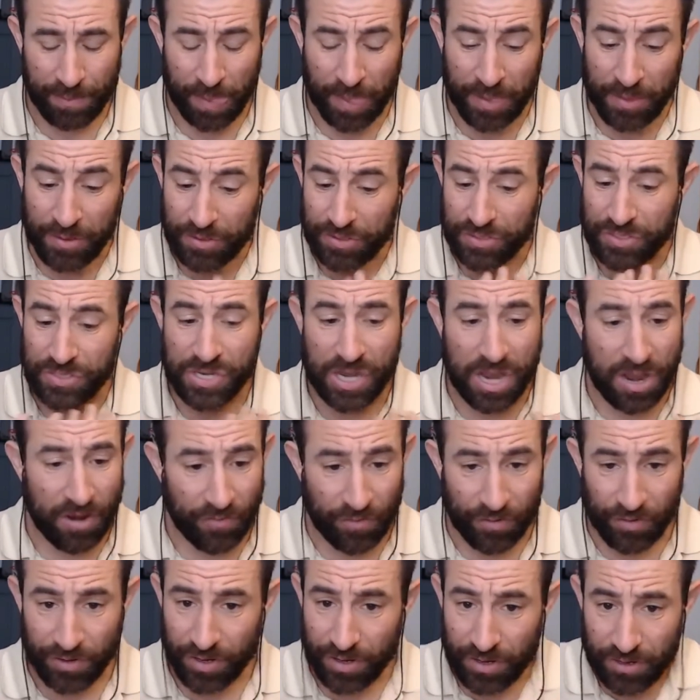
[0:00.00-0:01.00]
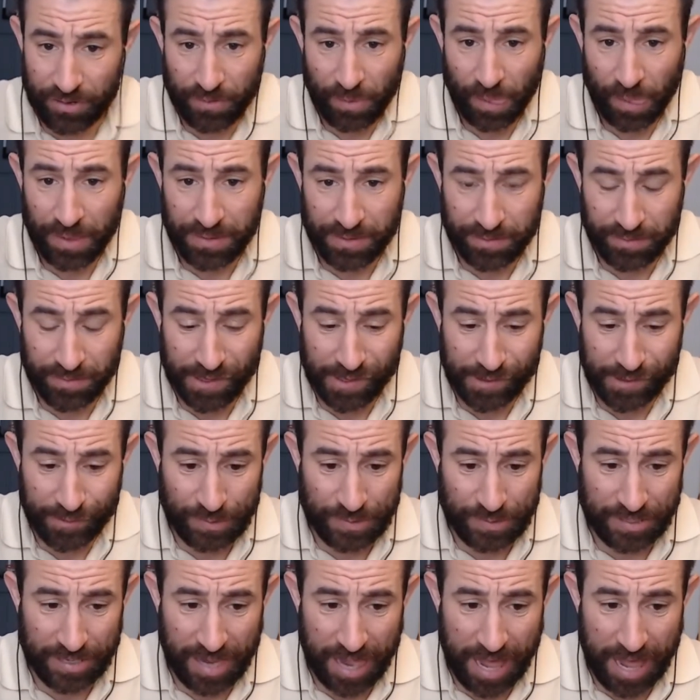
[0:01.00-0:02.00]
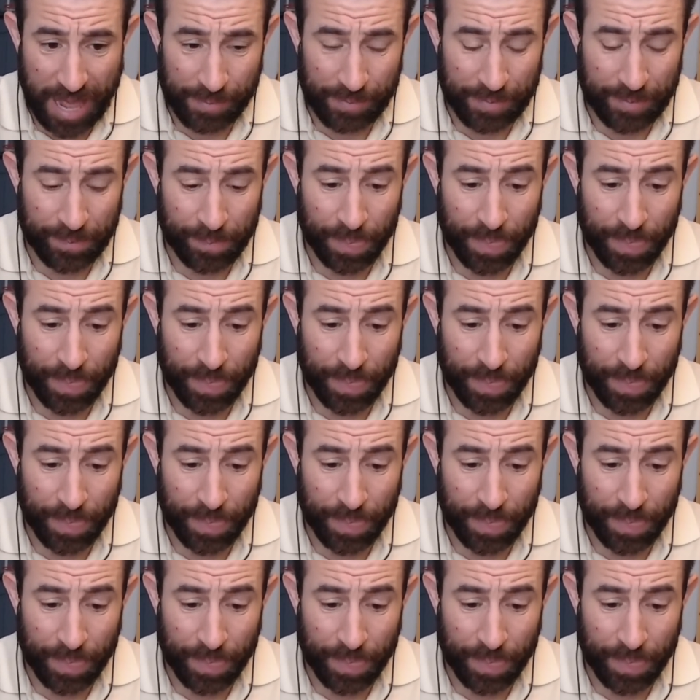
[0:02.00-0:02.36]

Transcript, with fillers: You just never know sometimes what's going to happen.